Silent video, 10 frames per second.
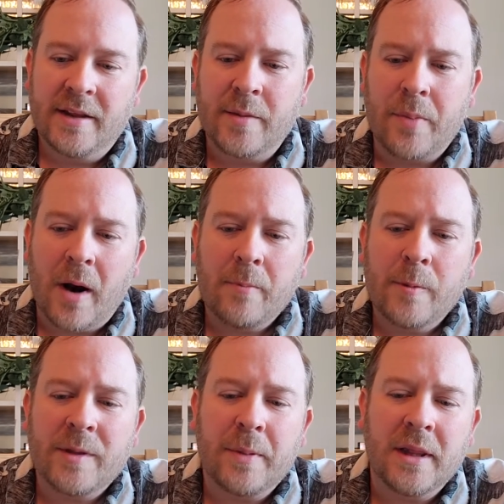The problem
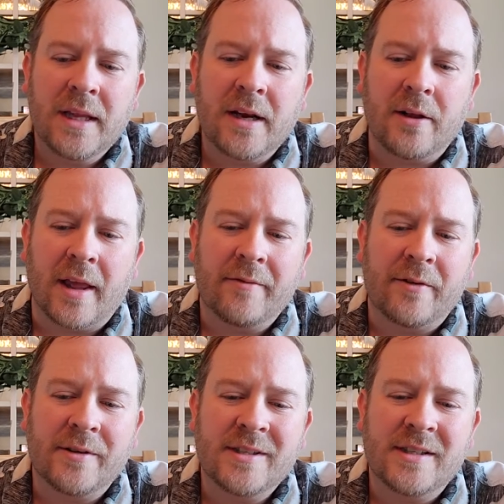with political
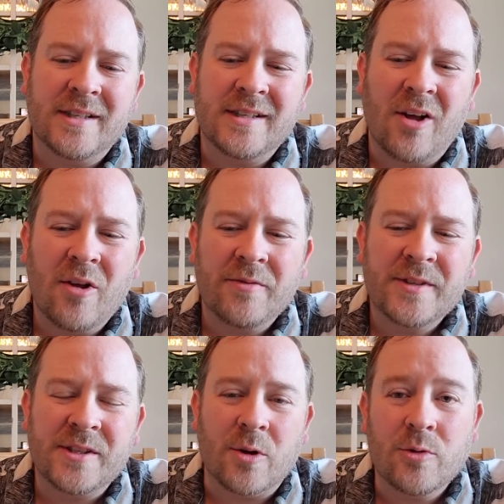efforts to solve
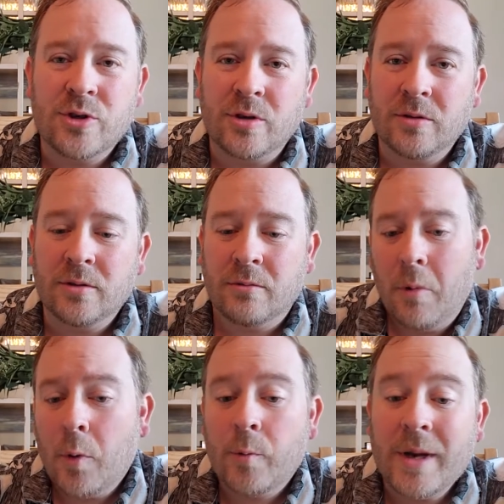social
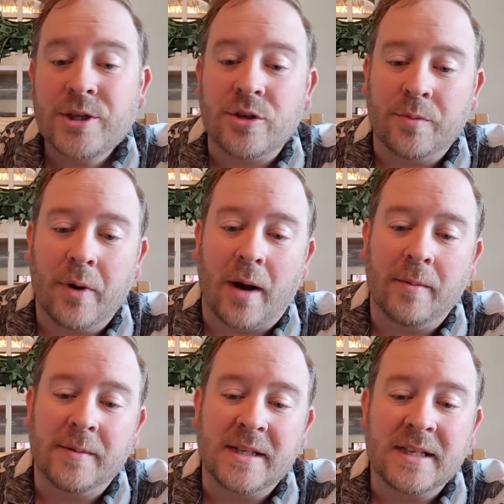or racial
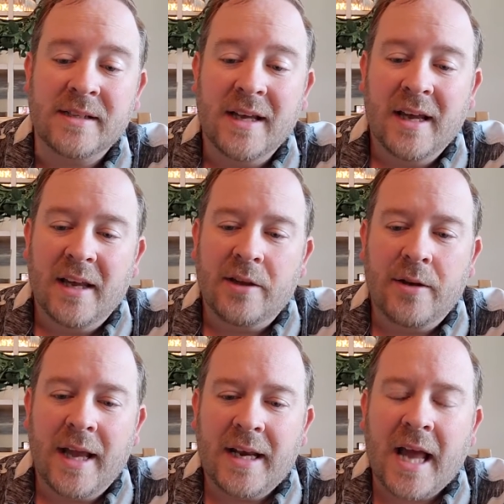problems is you
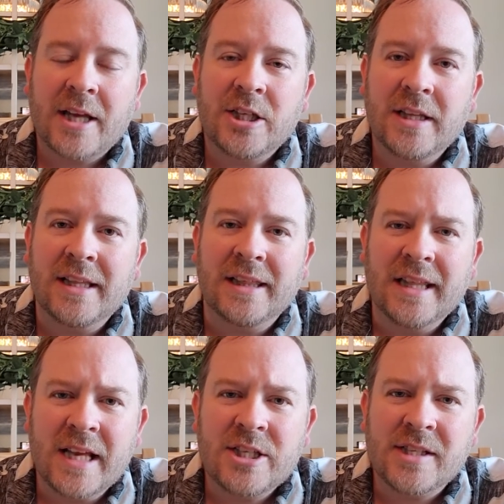can't actually
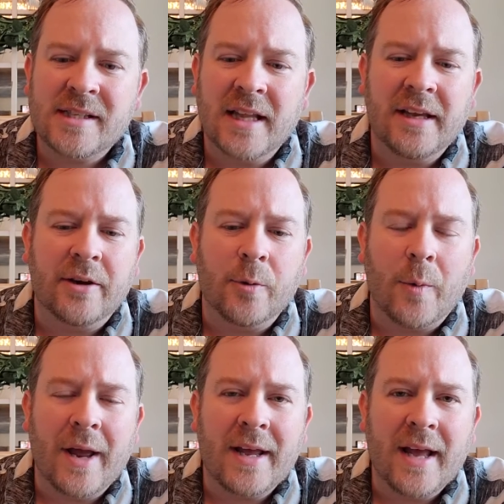legislate your
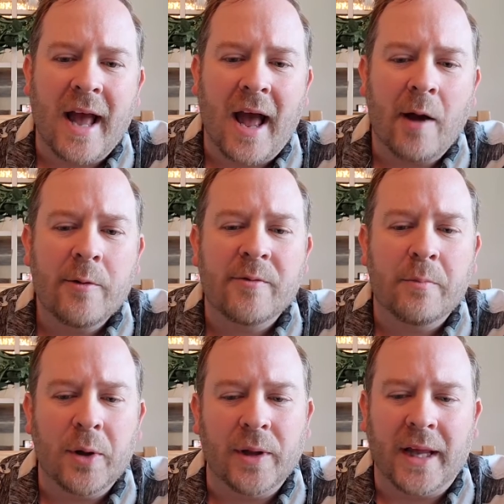way out
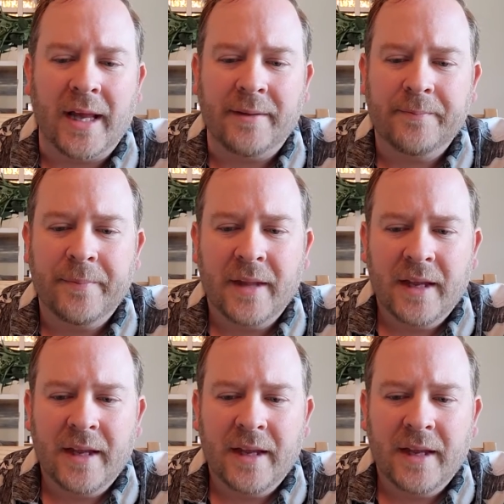of bullying.